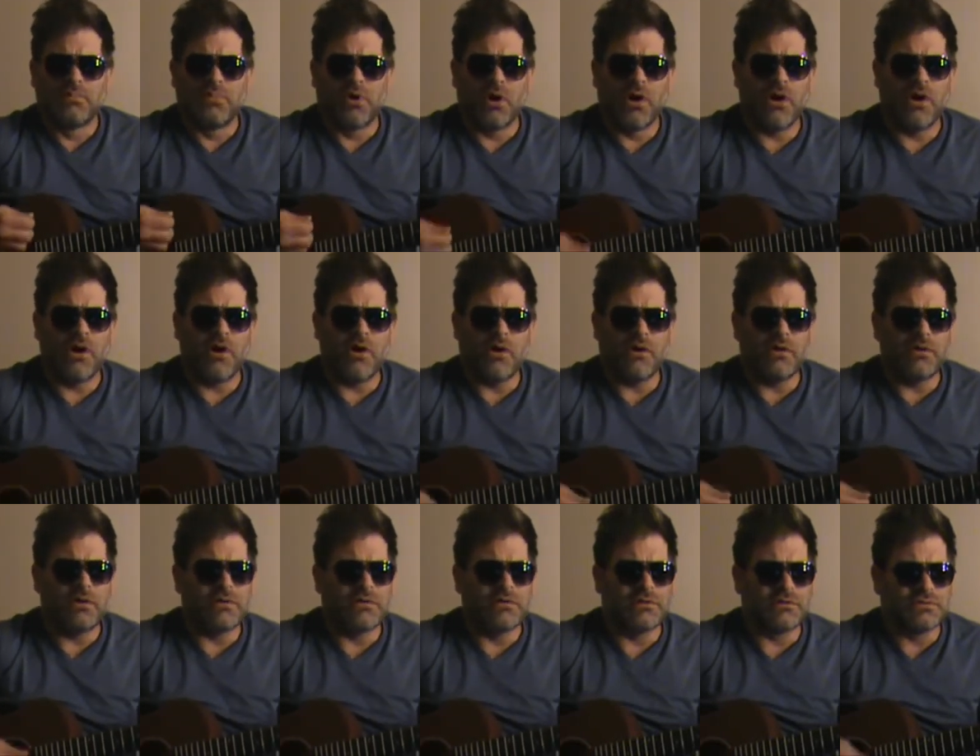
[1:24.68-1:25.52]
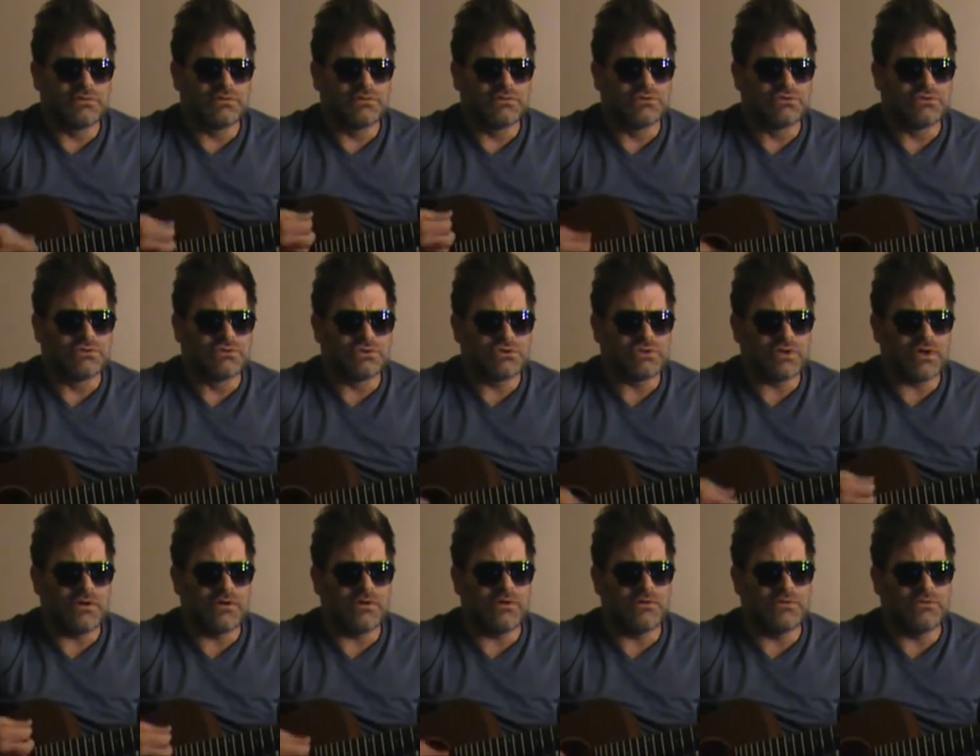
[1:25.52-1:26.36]
Paul
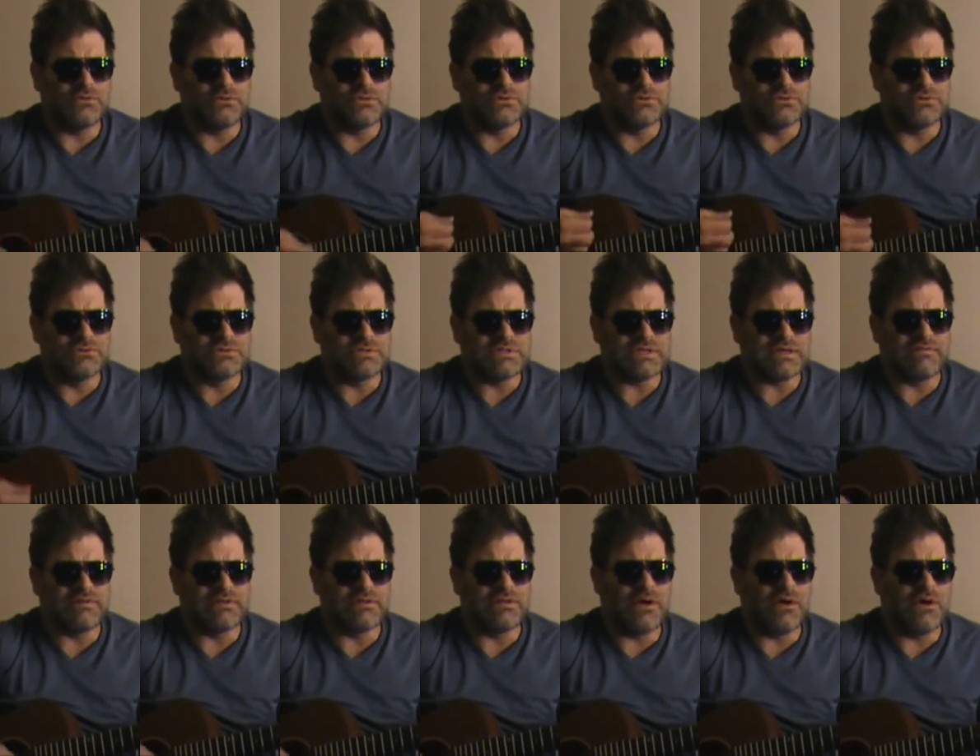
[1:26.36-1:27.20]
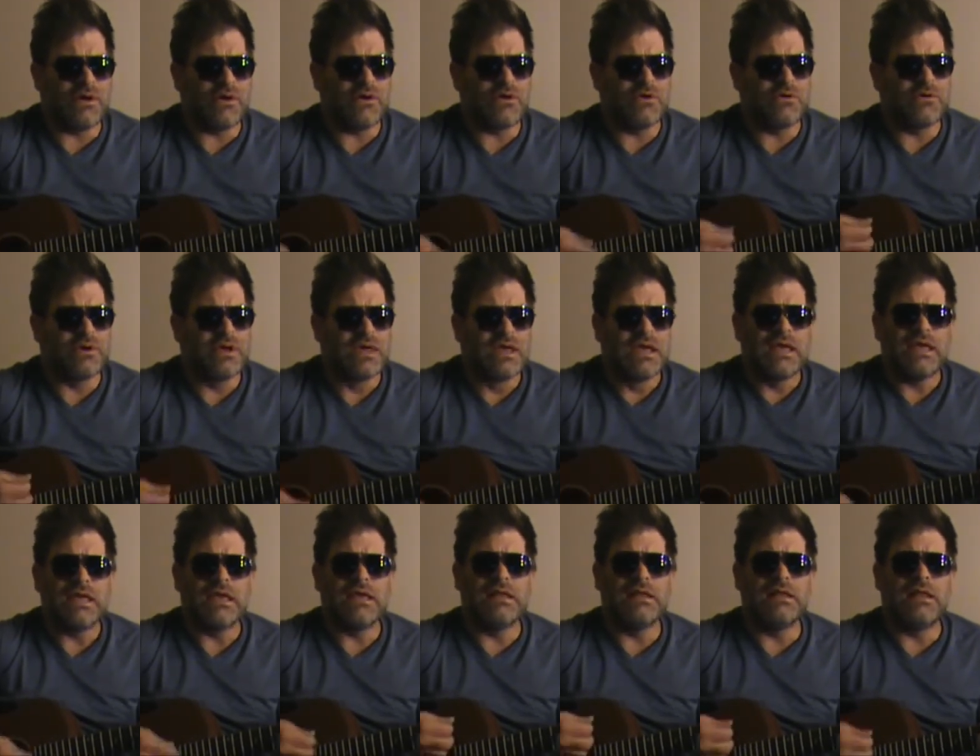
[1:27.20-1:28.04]
Jones, even though
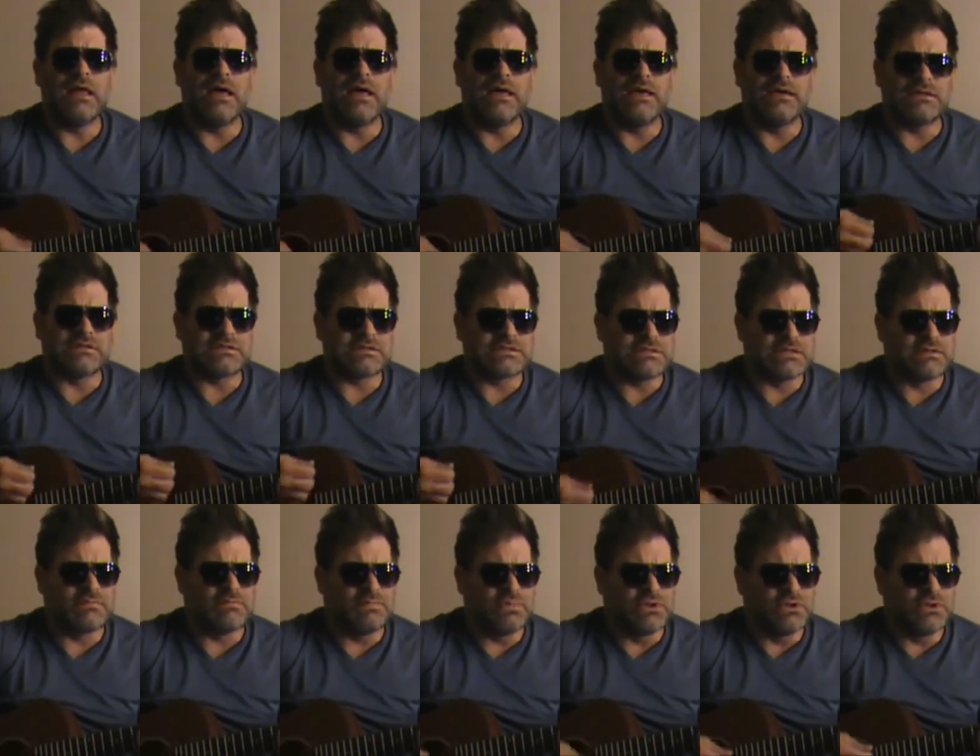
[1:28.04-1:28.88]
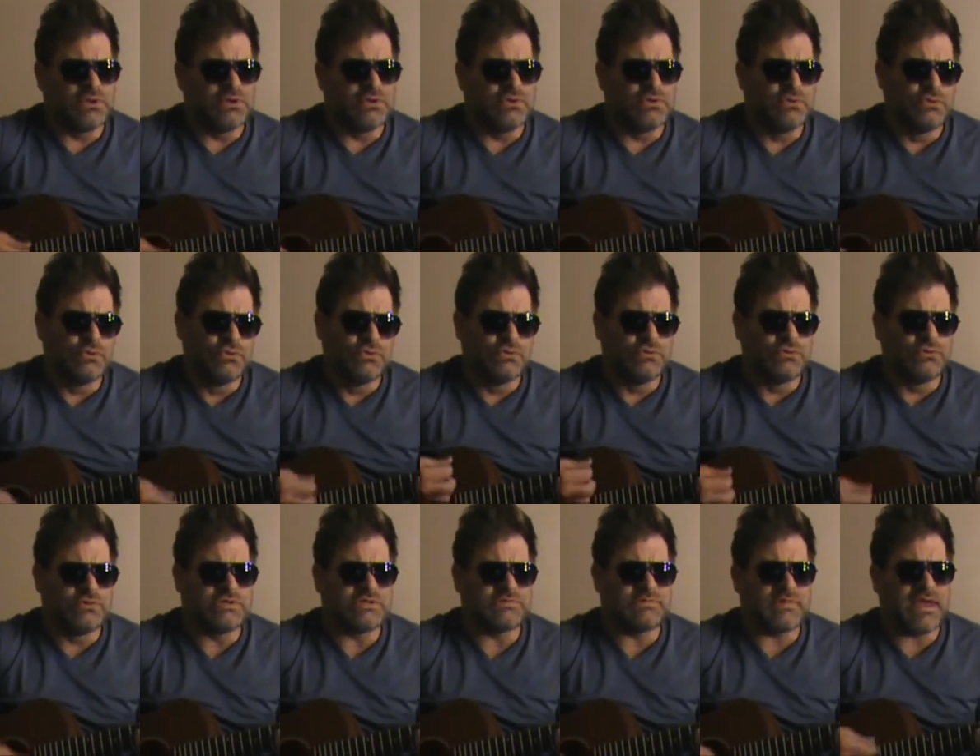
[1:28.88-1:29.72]
he likes the
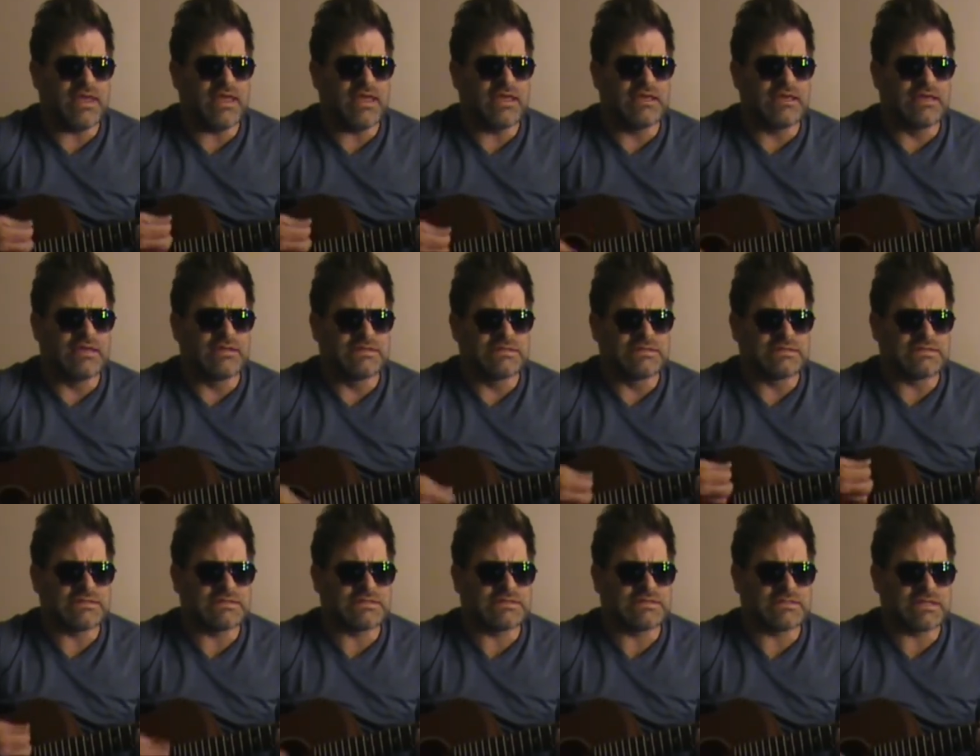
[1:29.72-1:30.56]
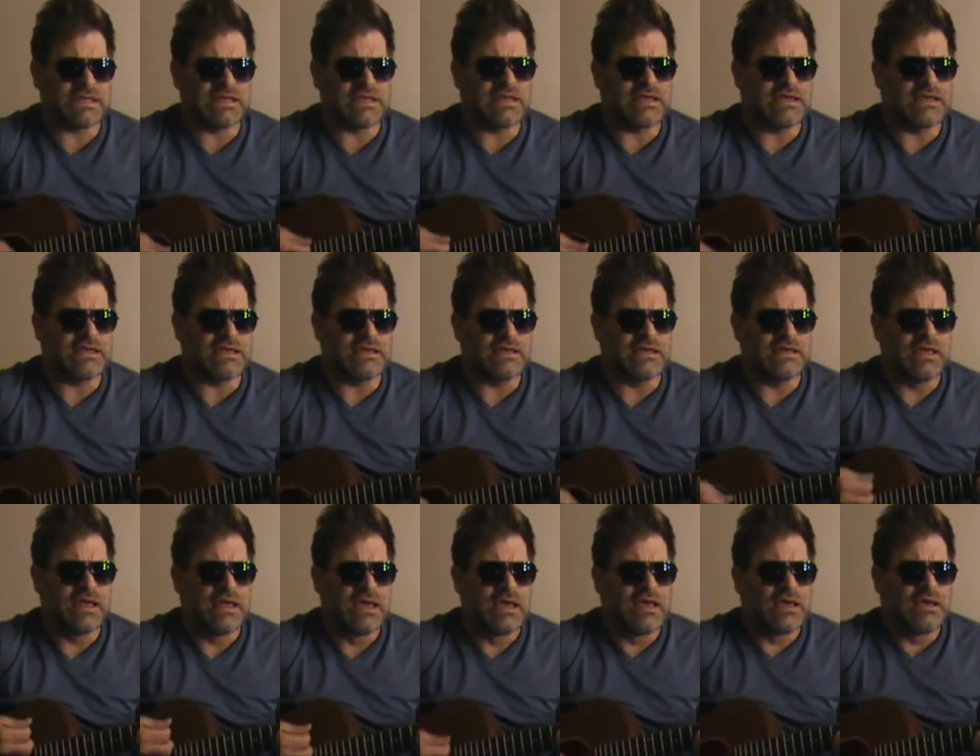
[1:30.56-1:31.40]
blues band say
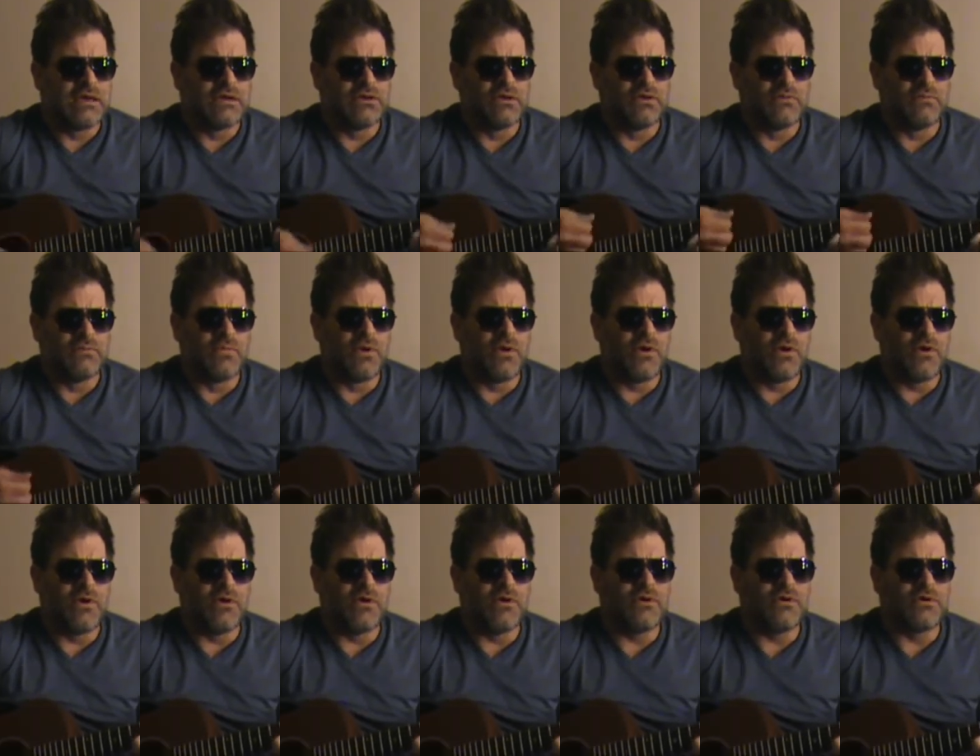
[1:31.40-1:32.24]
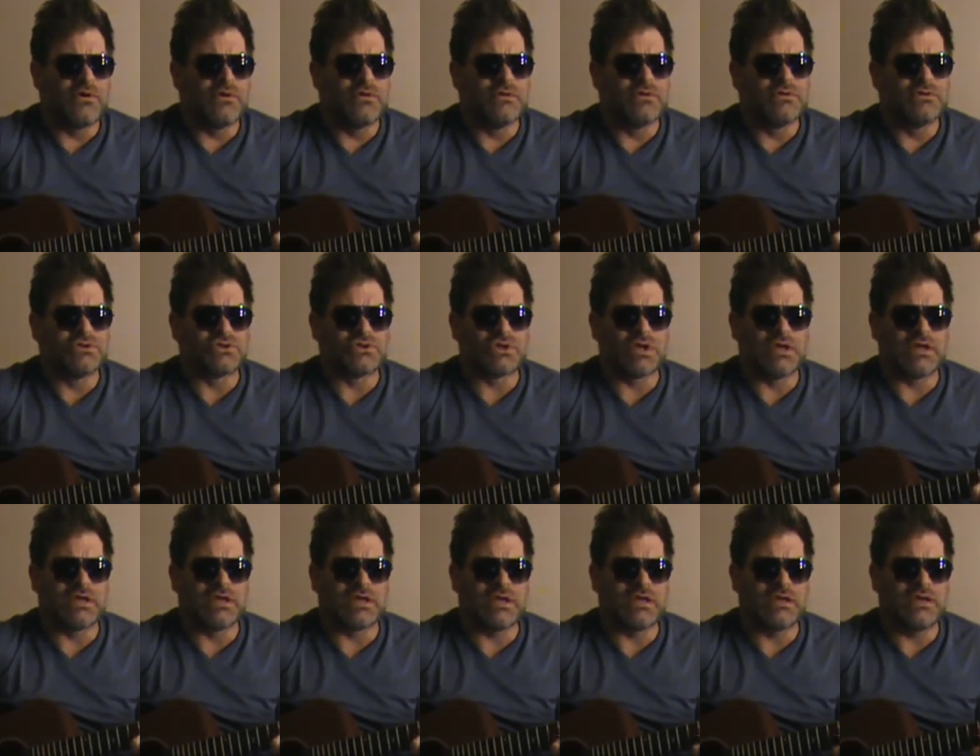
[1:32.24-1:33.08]
no more
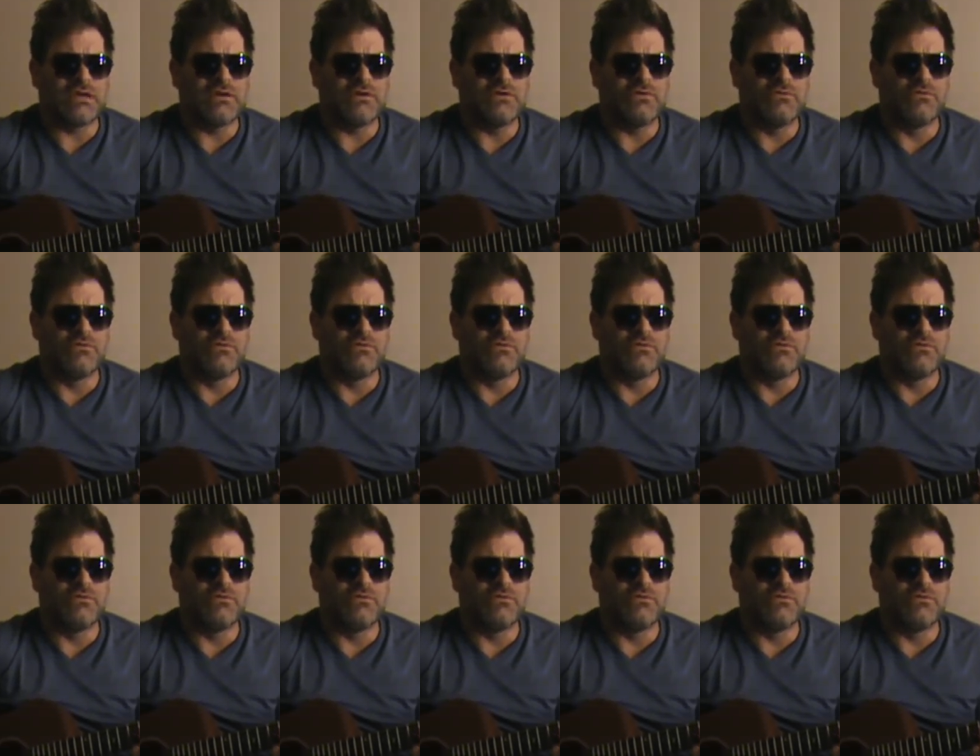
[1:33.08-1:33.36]
J.K.